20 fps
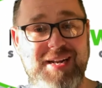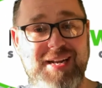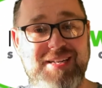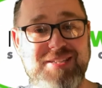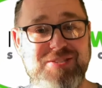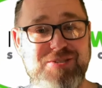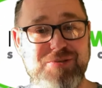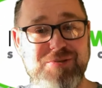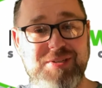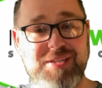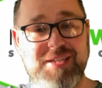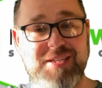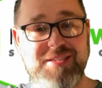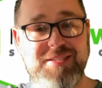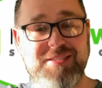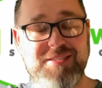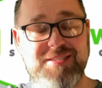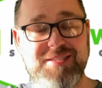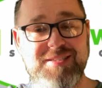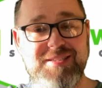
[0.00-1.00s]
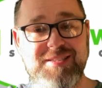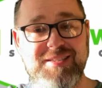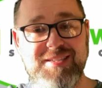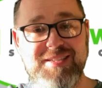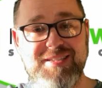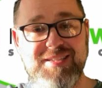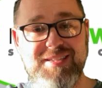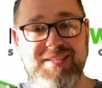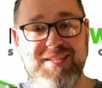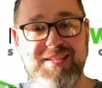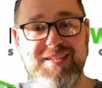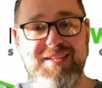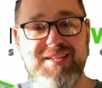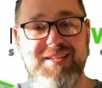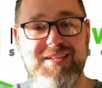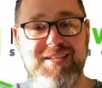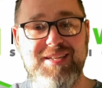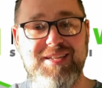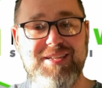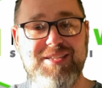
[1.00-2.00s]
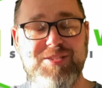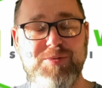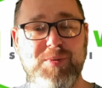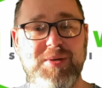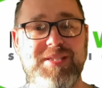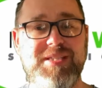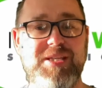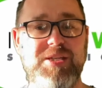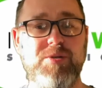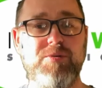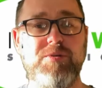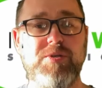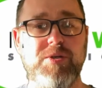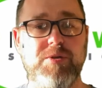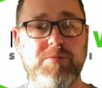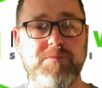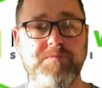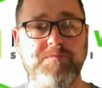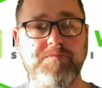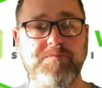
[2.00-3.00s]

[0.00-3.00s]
last two years. So what do you do?